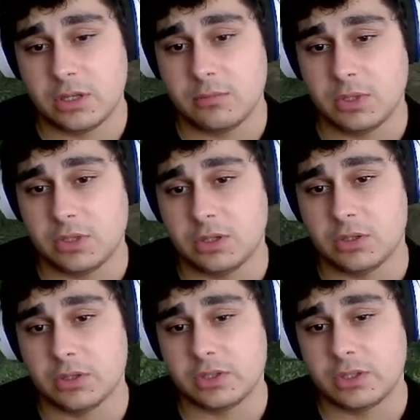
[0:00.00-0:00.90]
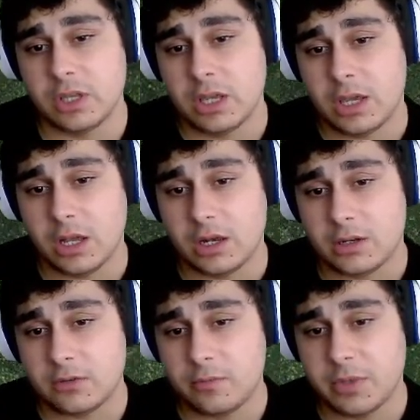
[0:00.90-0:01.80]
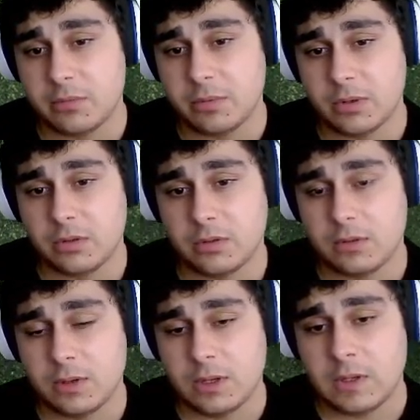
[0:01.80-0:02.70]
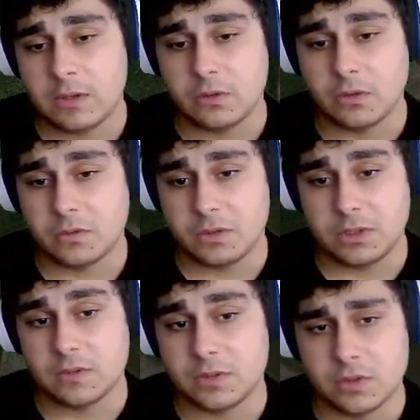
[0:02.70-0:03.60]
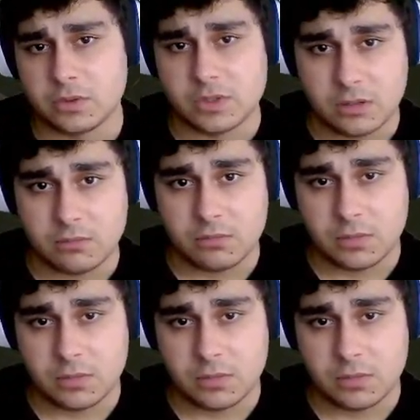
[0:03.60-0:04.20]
because a lot of people don't even use them.